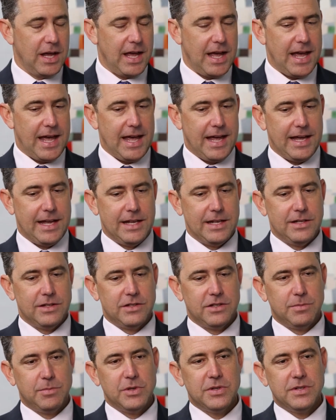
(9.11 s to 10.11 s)
And
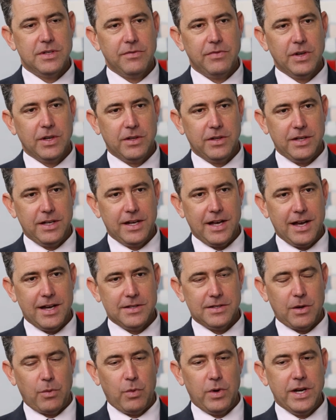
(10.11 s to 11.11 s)
specifically,
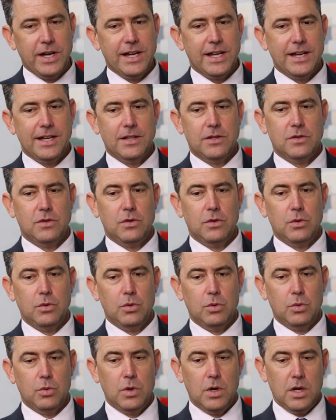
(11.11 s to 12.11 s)
guys, I want to get
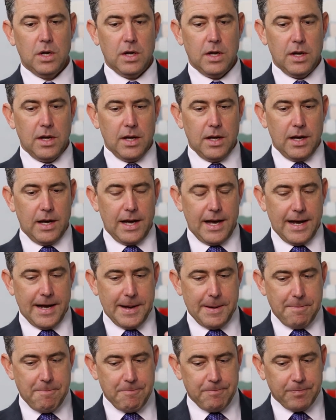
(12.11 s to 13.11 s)
into
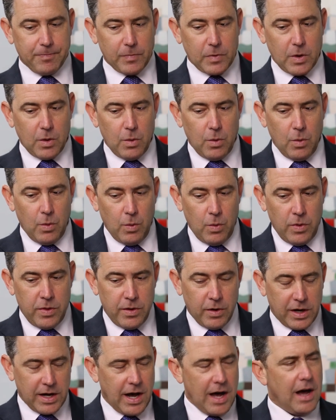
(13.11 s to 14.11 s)
um,
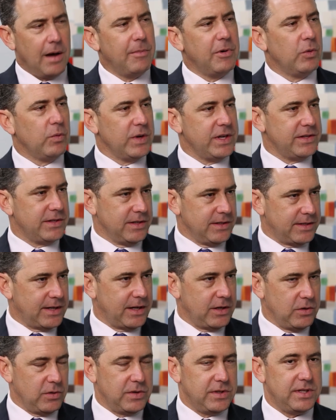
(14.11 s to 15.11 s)
the common reasons
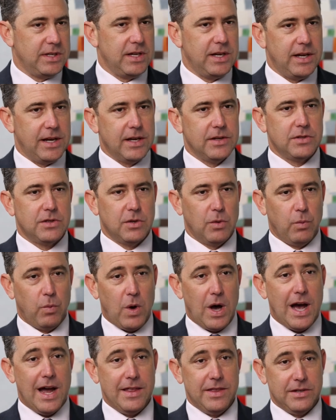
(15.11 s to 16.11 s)
that you see as to
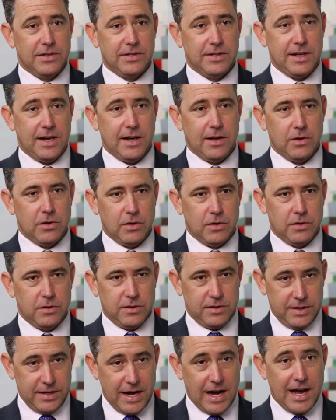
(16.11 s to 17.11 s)
why the standard
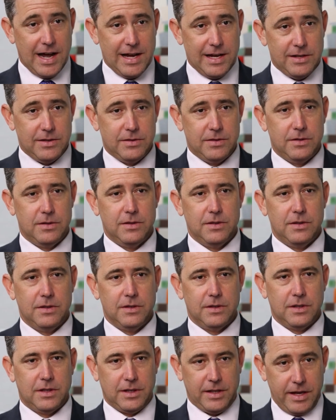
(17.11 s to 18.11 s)
denies
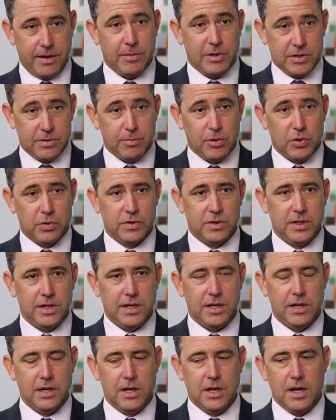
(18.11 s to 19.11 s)
claimants
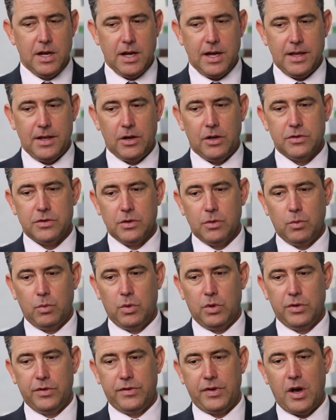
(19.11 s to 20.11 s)
mostly. And then also
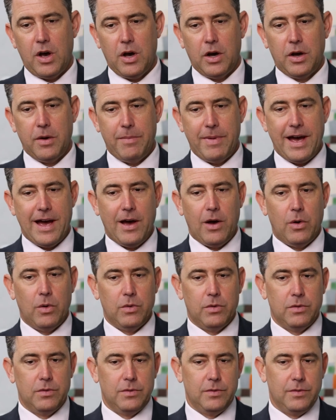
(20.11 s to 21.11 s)
we'll talk
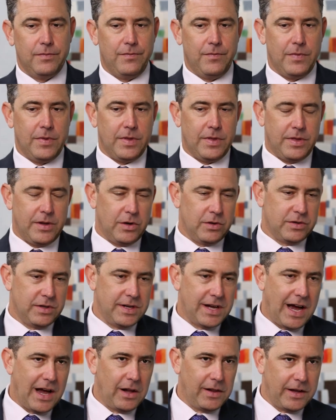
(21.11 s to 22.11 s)
about their
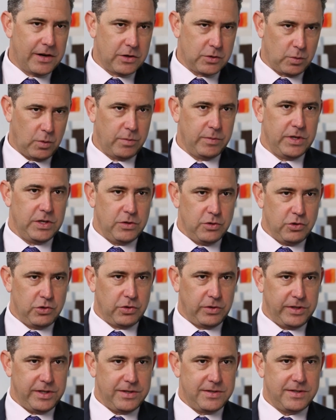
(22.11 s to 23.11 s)
denial letters, what we
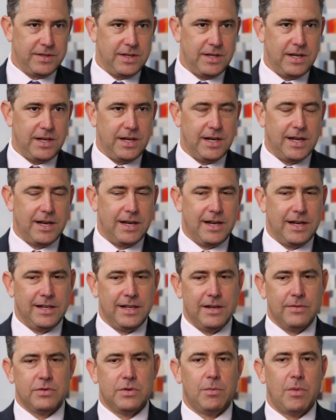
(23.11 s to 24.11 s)
usually see, and
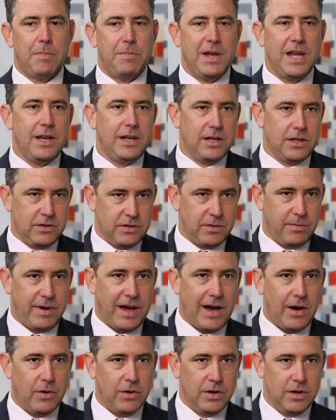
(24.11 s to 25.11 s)
give some opinions
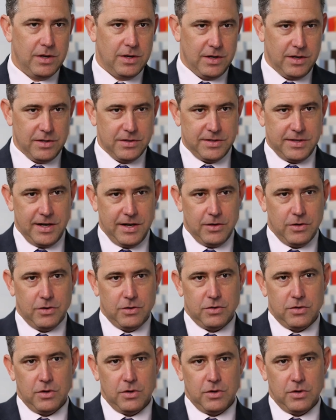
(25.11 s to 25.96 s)
about standard.